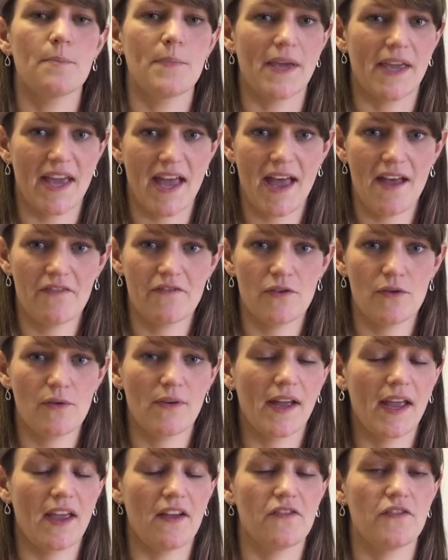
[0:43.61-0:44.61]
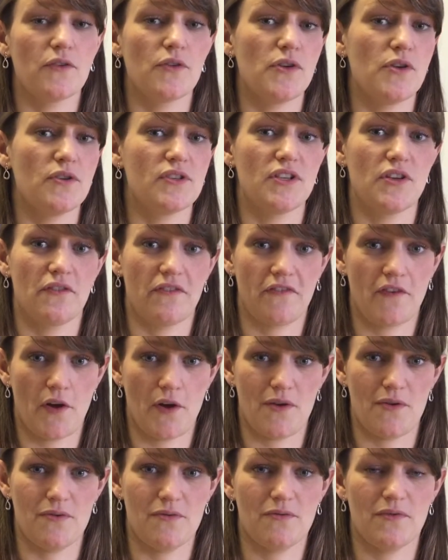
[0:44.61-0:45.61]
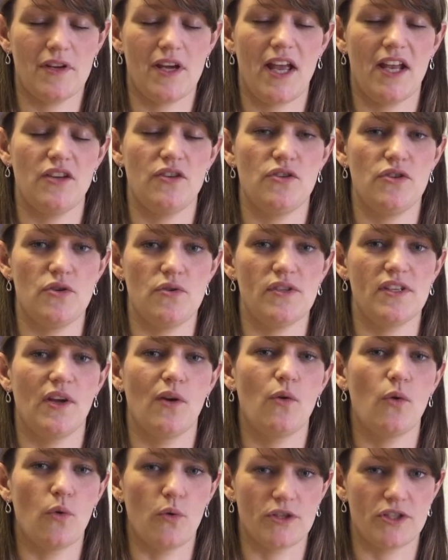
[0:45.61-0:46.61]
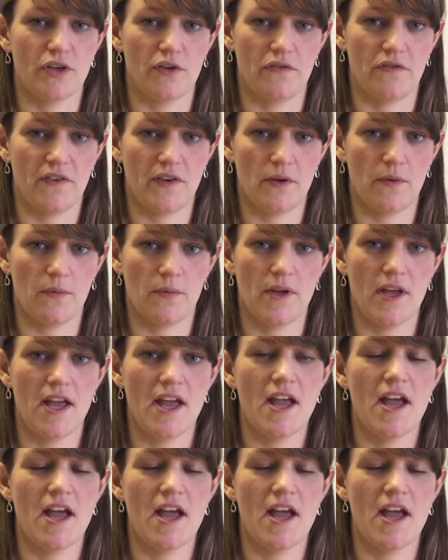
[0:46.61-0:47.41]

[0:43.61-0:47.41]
Be careful if you're using your phone and you're using autofill,